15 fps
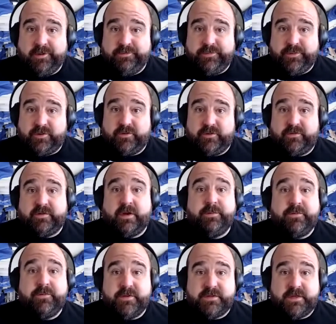because some
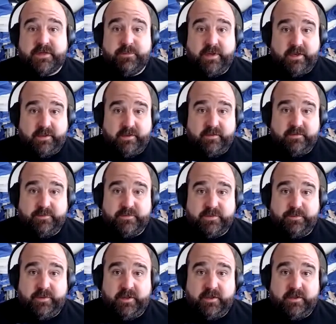of the same mechanisms
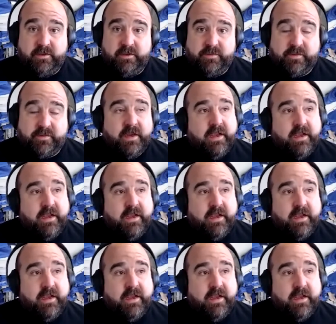are being used.